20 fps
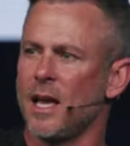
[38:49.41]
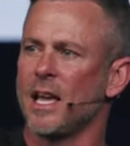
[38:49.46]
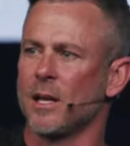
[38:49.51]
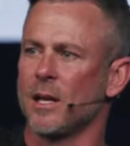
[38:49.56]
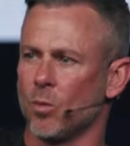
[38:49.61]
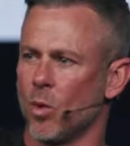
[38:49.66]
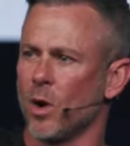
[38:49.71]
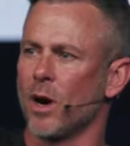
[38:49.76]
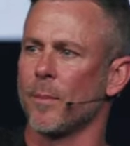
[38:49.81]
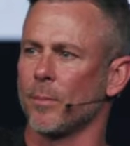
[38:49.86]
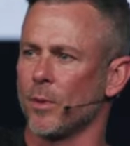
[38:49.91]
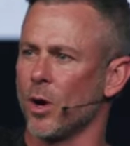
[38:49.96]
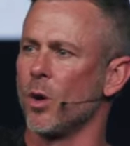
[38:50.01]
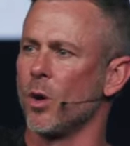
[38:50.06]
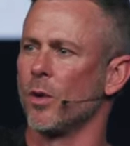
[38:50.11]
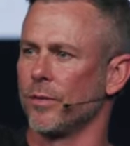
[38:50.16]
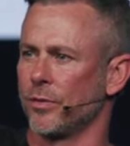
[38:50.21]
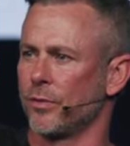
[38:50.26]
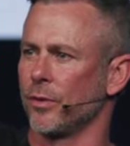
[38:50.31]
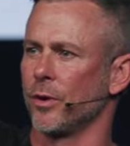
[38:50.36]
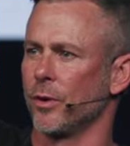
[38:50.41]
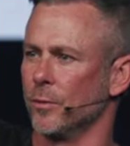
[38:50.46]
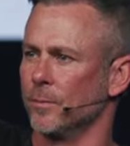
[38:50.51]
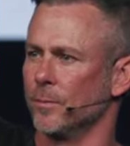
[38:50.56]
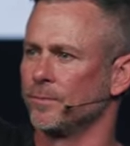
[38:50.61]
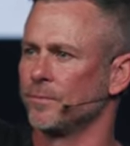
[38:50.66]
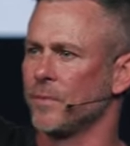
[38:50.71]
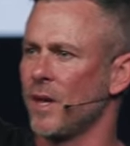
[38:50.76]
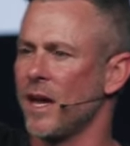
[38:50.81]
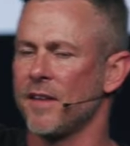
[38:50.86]
in what I'm going through.
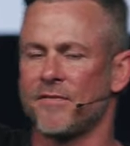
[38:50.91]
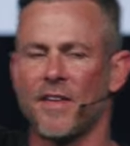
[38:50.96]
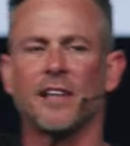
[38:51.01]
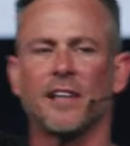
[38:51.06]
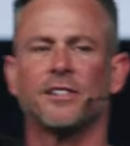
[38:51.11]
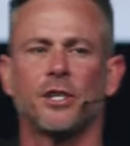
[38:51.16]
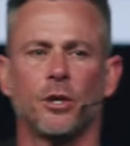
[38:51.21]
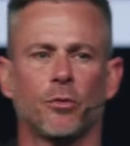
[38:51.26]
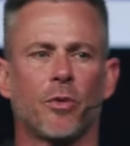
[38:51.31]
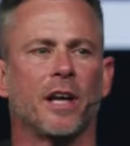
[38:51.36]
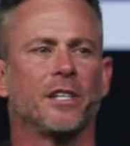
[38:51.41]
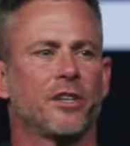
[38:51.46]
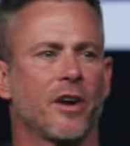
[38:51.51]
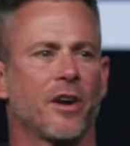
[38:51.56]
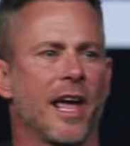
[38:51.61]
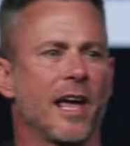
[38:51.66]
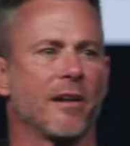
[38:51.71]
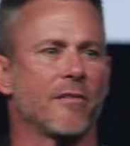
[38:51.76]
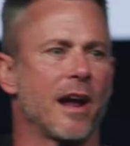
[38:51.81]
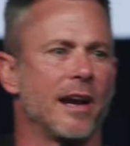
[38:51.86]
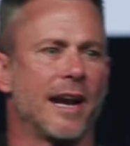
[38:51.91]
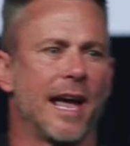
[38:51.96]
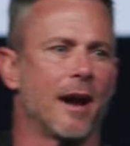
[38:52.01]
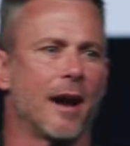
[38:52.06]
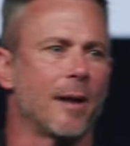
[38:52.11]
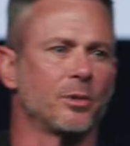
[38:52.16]
If that's you, raise your hand right now.